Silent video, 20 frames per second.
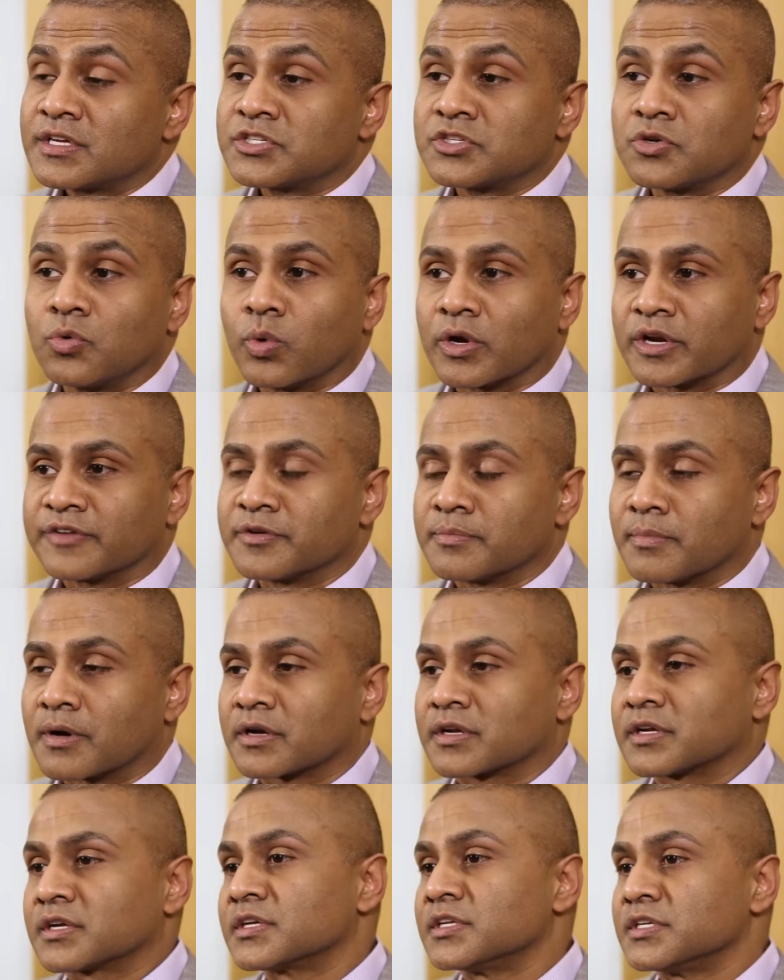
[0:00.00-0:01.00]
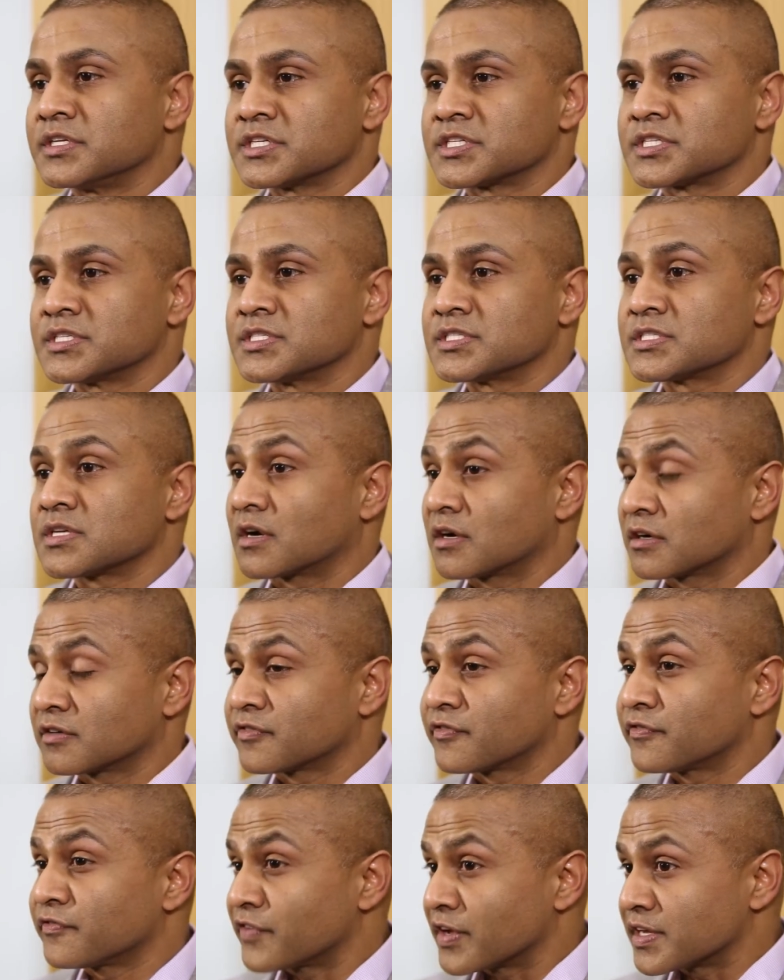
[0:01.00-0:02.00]
to whatever market conditions are
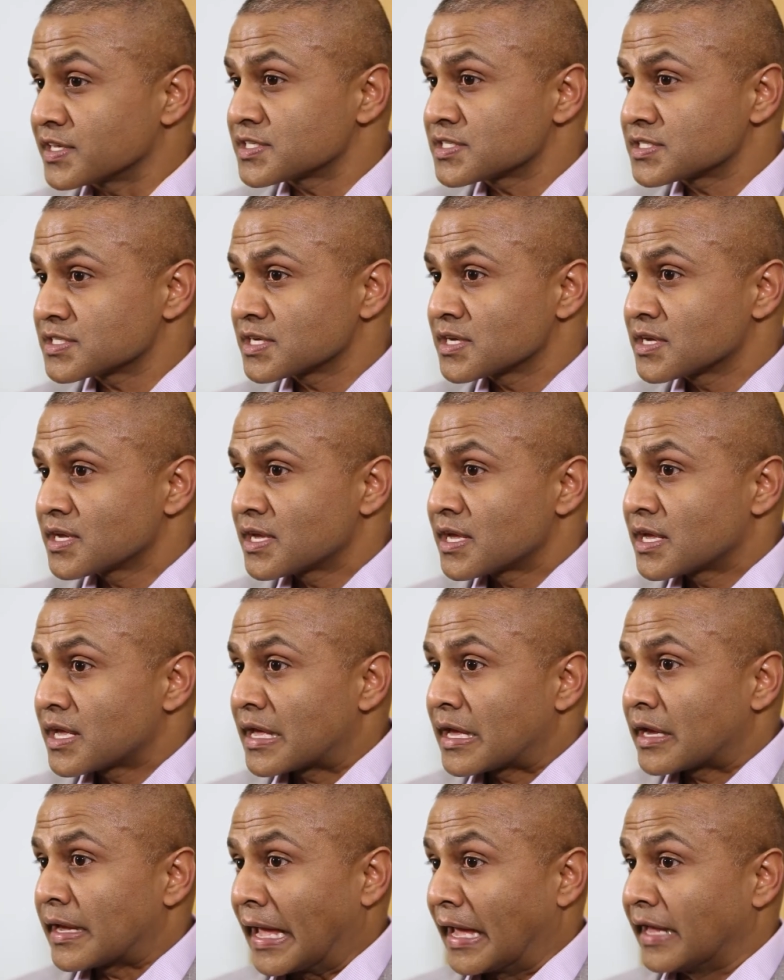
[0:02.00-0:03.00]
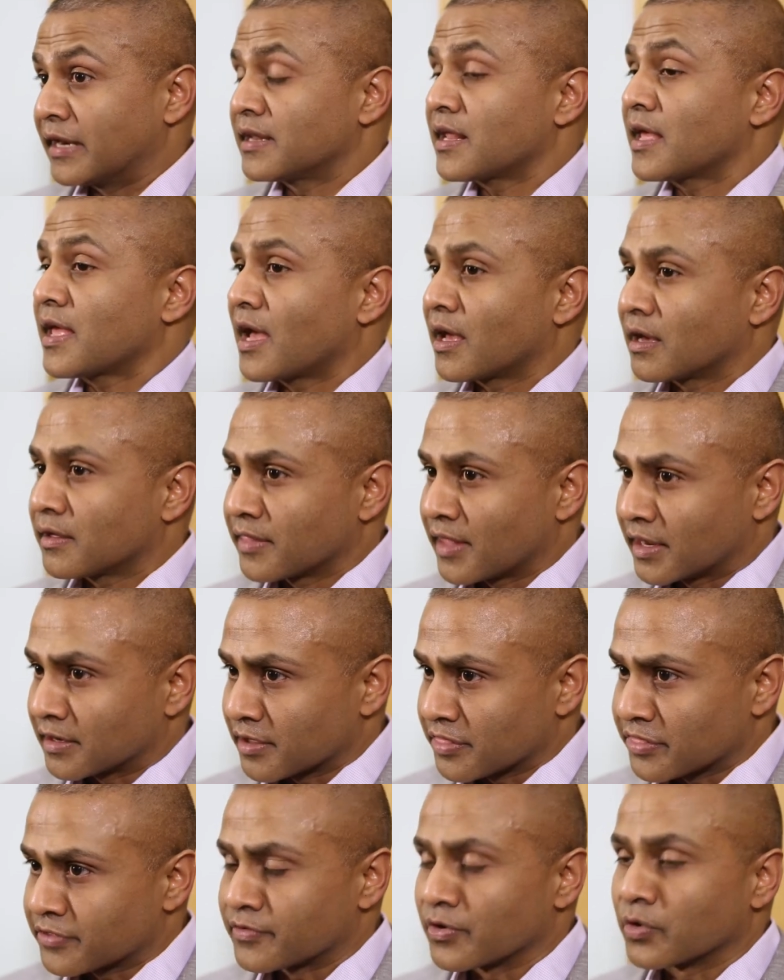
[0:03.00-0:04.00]
faced and that
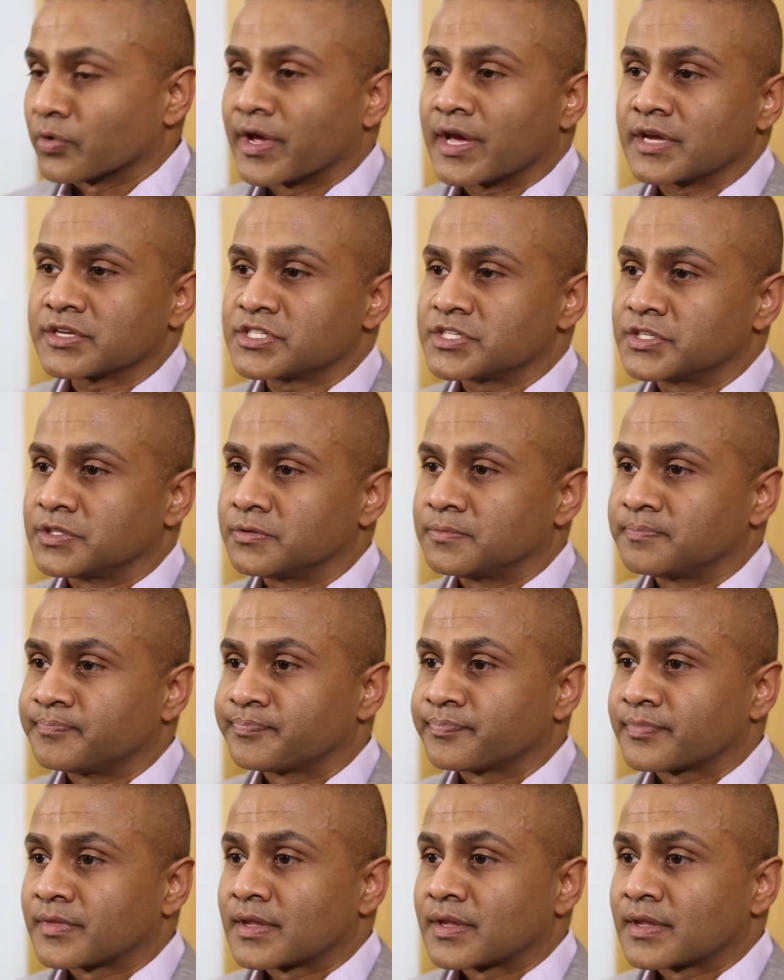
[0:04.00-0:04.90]
are thrown at you.